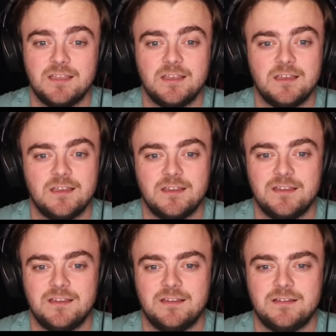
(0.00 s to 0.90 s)

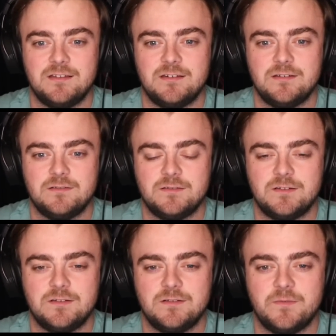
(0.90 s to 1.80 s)

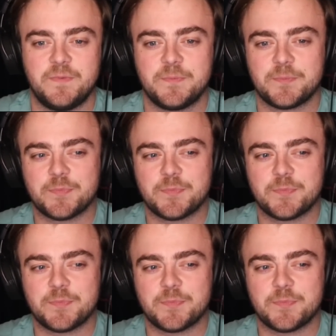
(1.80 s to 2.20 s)
(silence)